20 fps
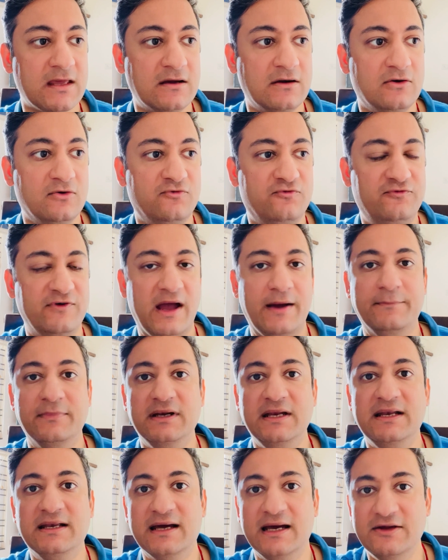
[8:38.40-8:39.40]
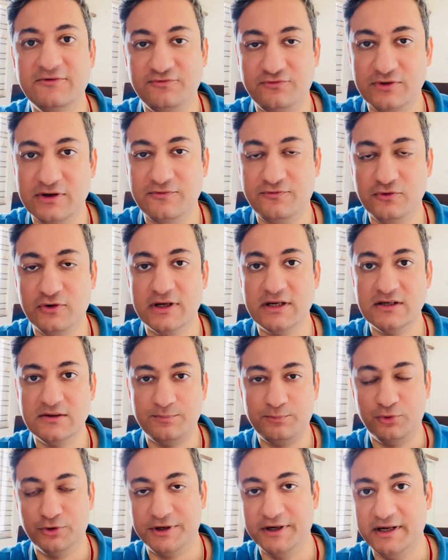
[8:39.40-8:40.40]
family life, if you can
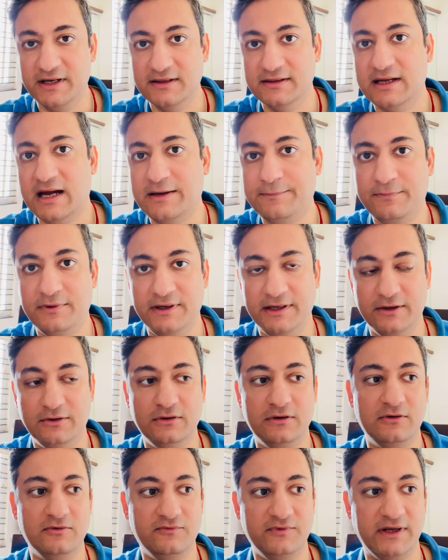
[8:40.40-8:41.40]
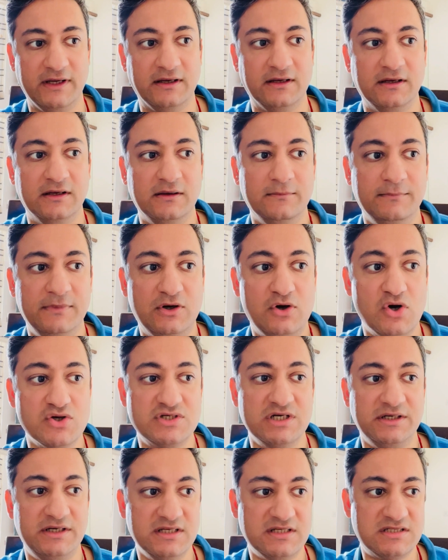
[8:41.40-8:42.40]
put it in that particular way, because
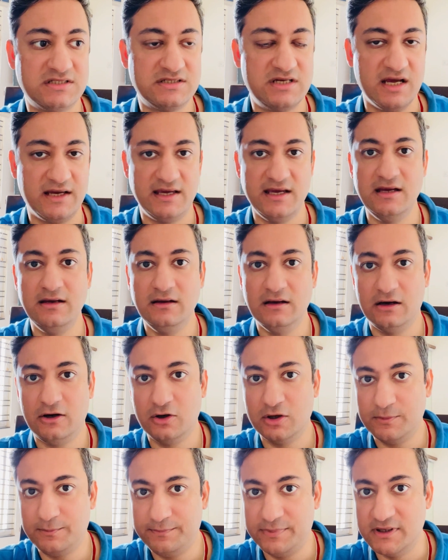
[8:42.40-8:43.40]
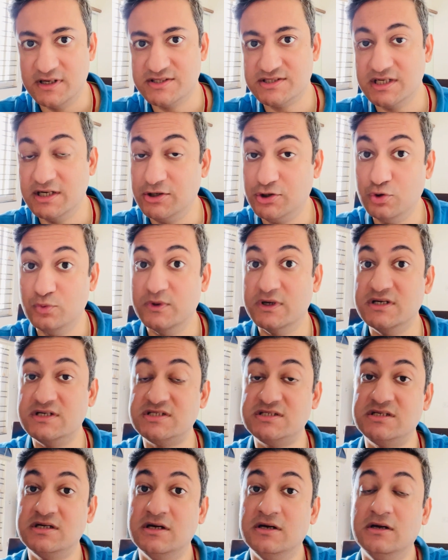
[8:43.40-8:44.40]
it is taking a person
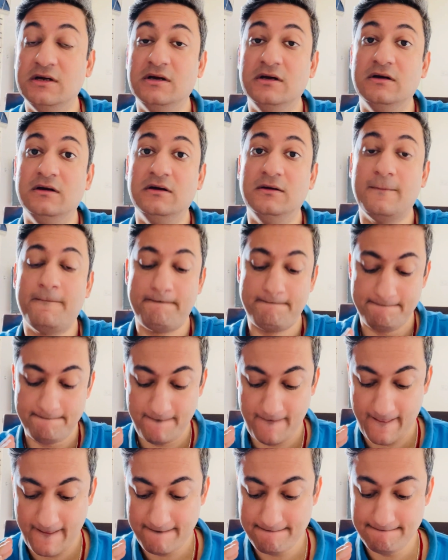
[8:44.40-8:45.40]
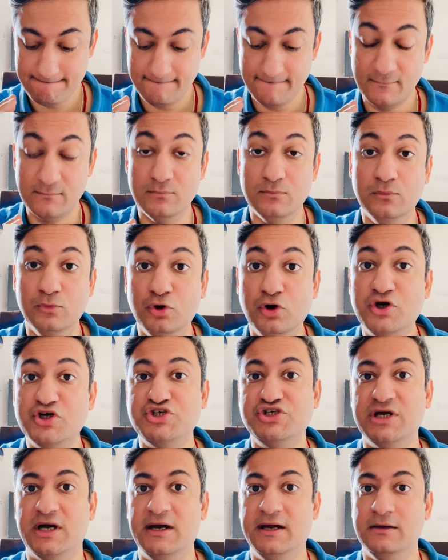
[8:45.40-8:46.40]
towards
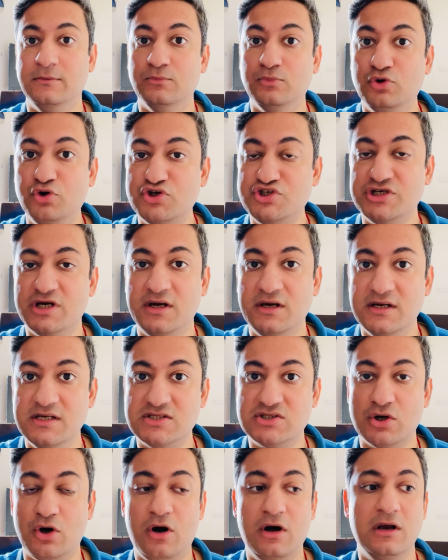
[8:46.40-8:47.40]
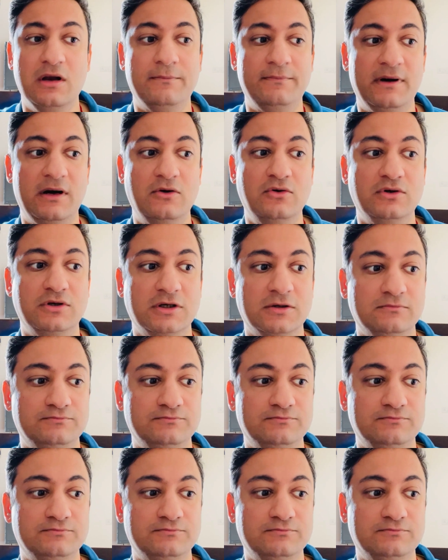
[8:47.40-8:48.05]
moksha, and moksha is all about